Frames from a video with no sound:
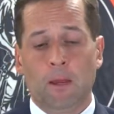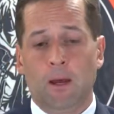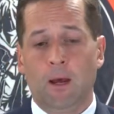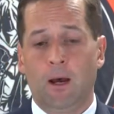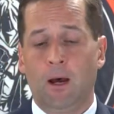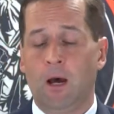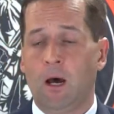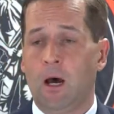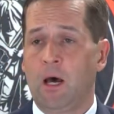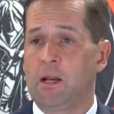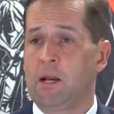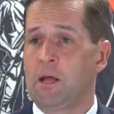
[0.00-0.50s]

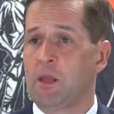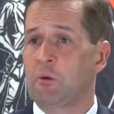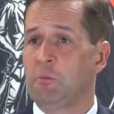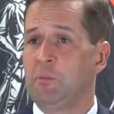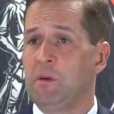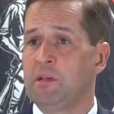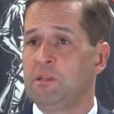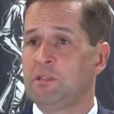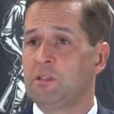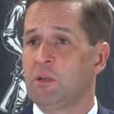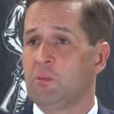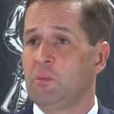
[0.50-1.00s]
Another
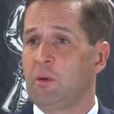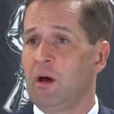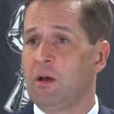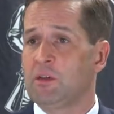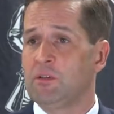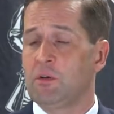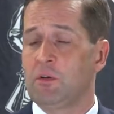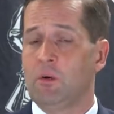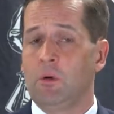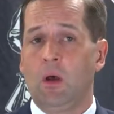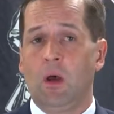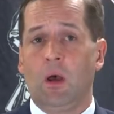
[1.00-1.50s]
piece of the
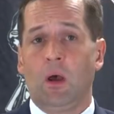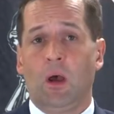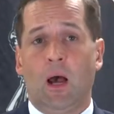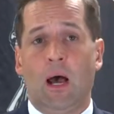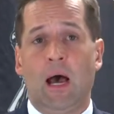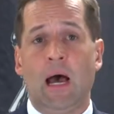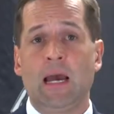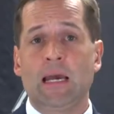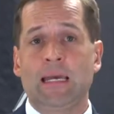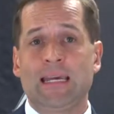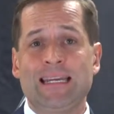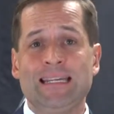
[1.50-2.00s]
puzzle,
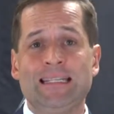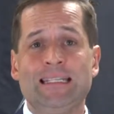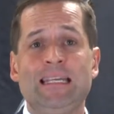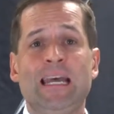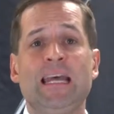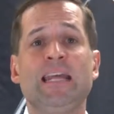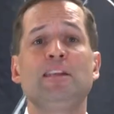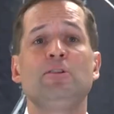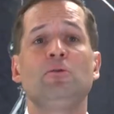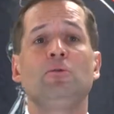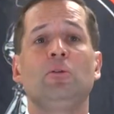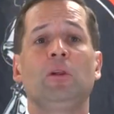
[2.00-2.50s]
I
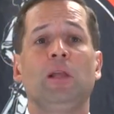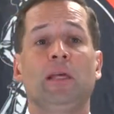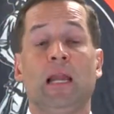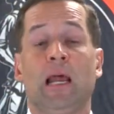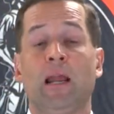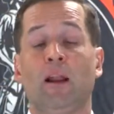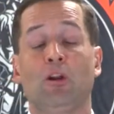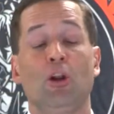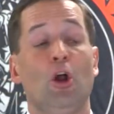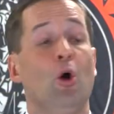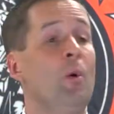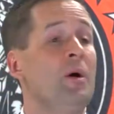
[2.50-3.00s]

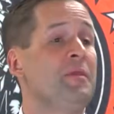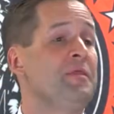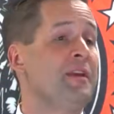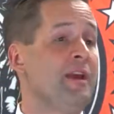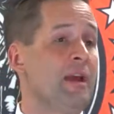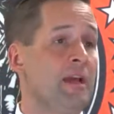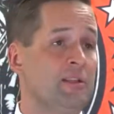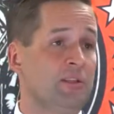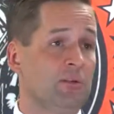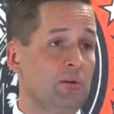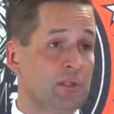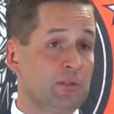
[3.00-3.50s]
don't know what the
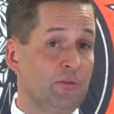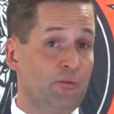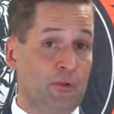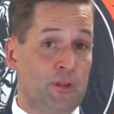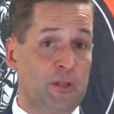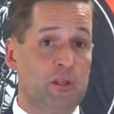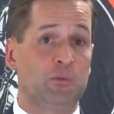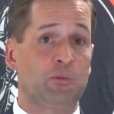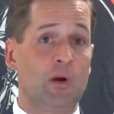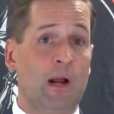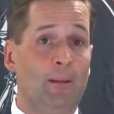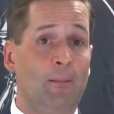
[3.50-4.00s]
answer is for
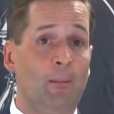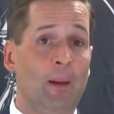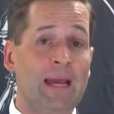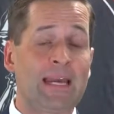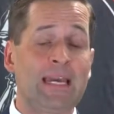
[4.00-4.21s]
this problem.